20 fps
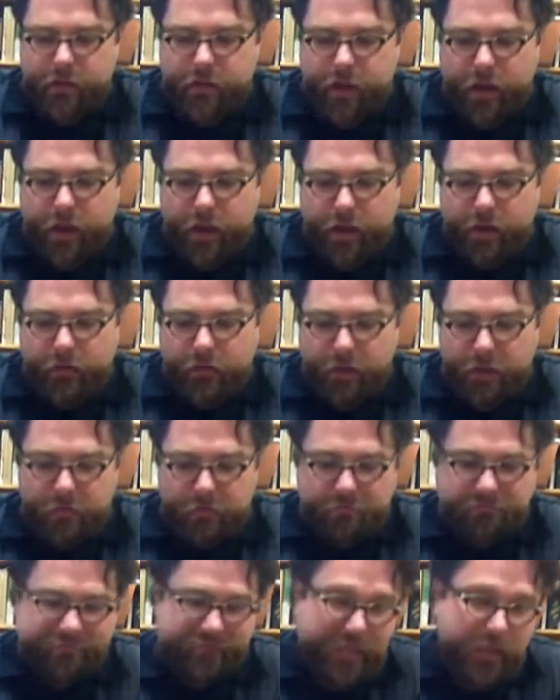
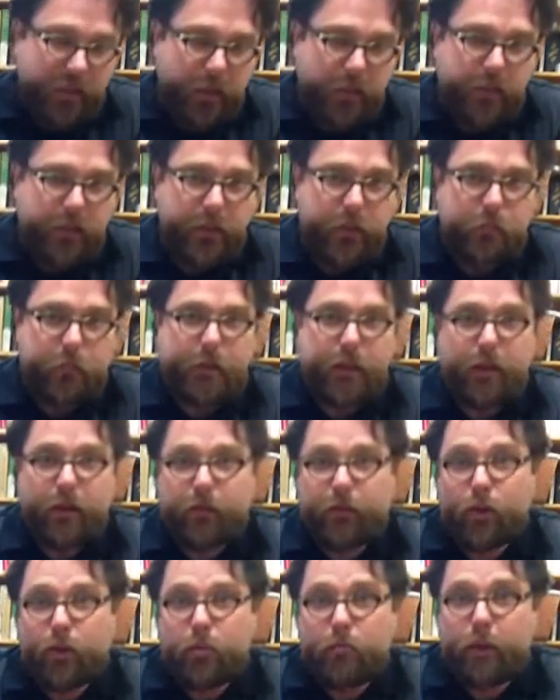a little bit of
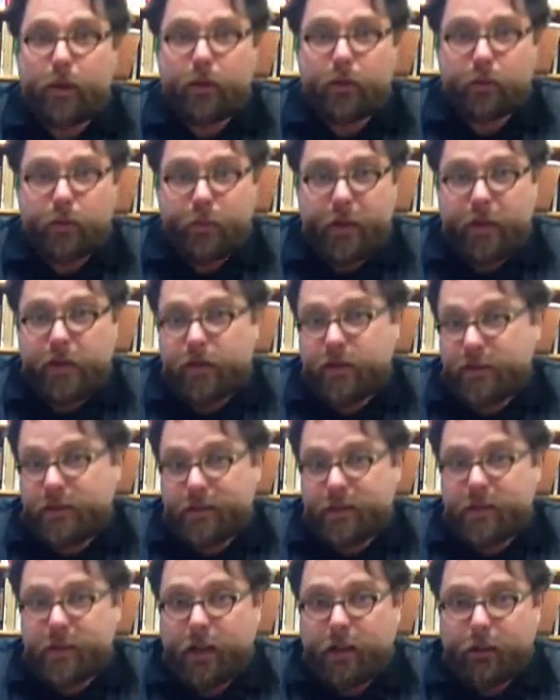
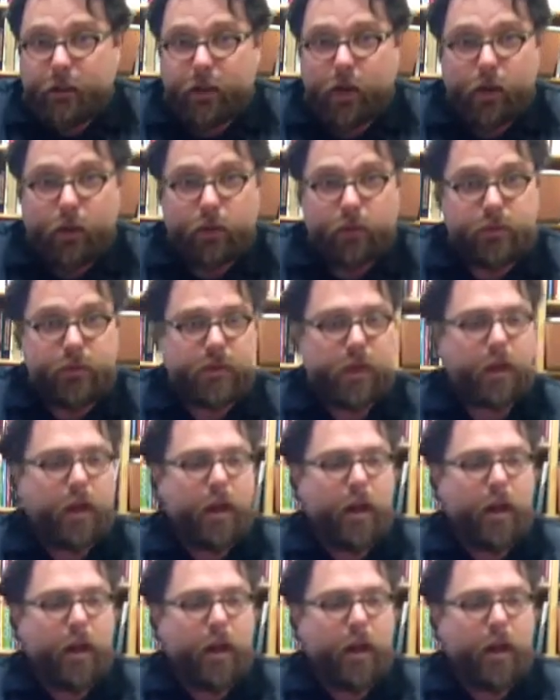herbaceousness on the nose,